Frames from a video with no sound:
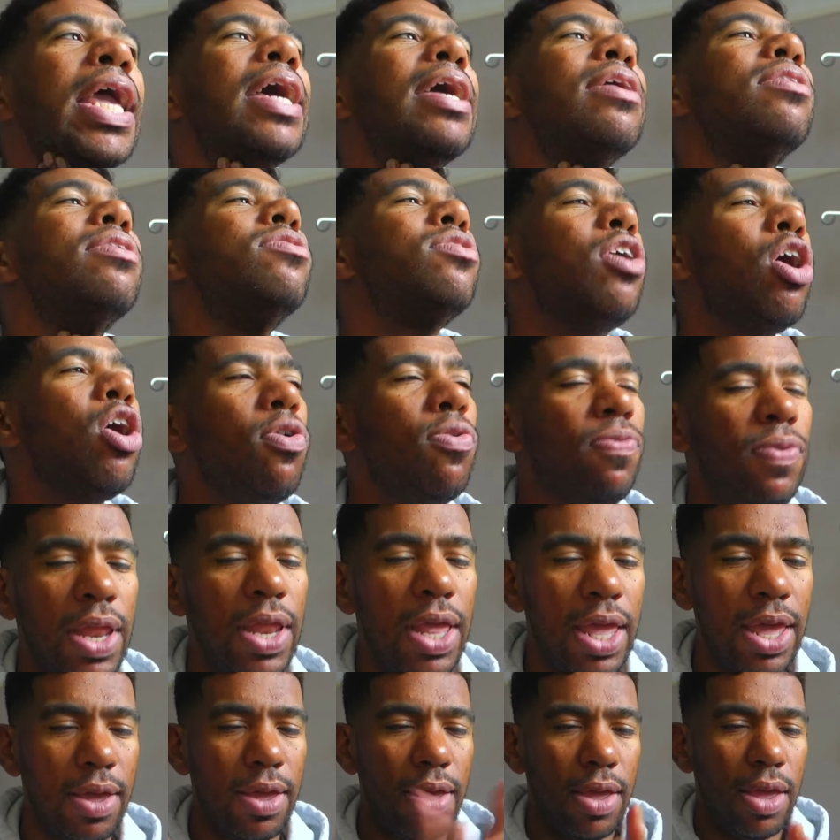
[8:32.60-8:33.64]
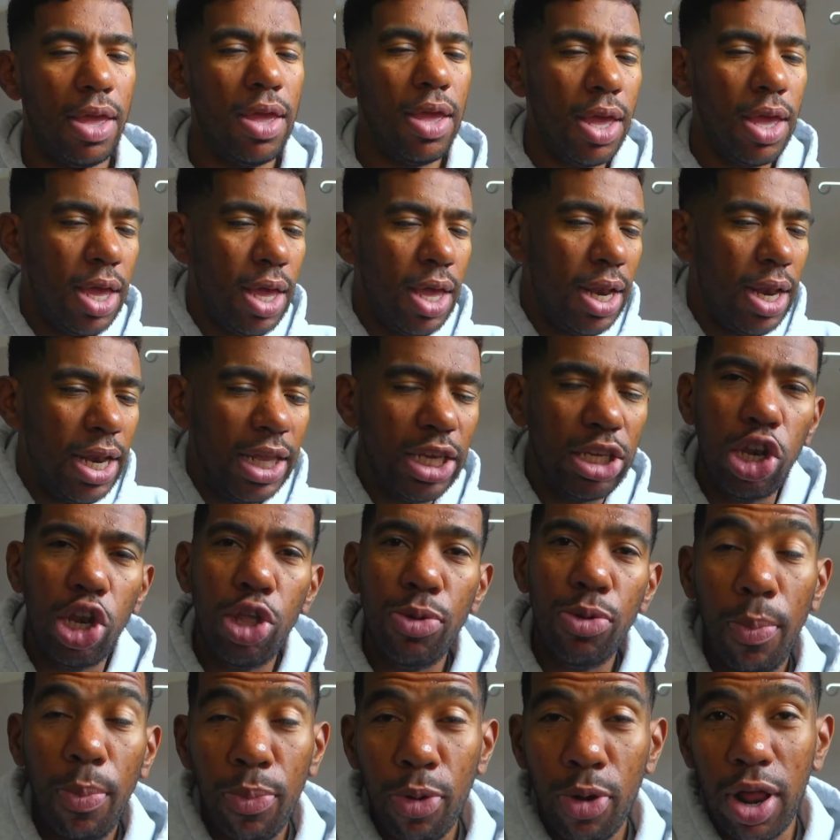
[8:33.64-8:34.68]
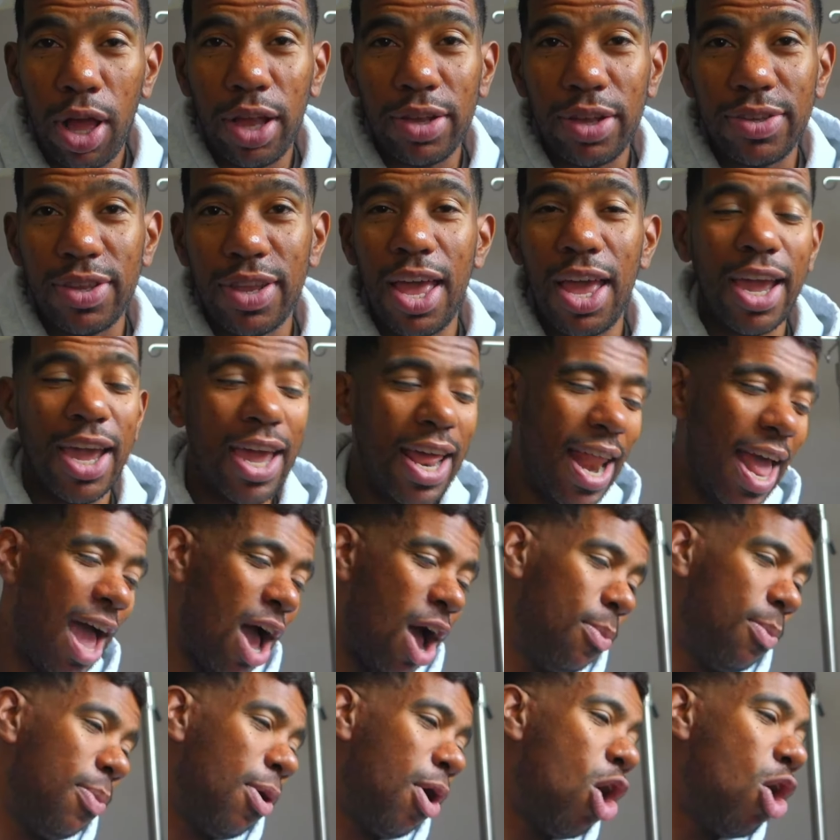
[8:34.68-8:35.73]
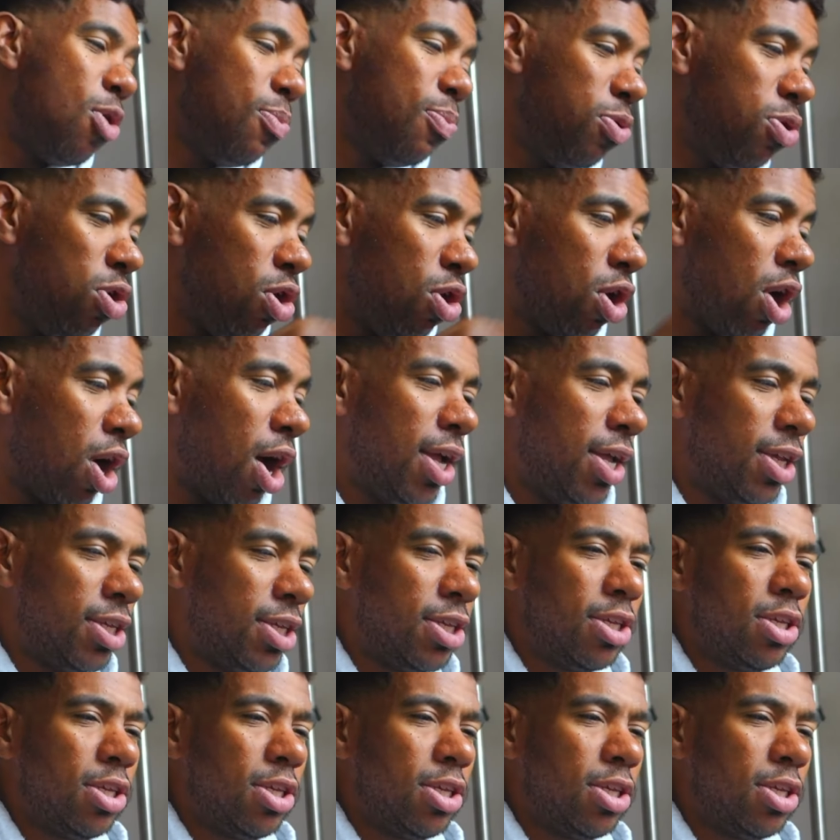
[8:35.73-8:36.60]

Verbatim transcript: So hopefully, these Lumin products are gonna help. Hope you guys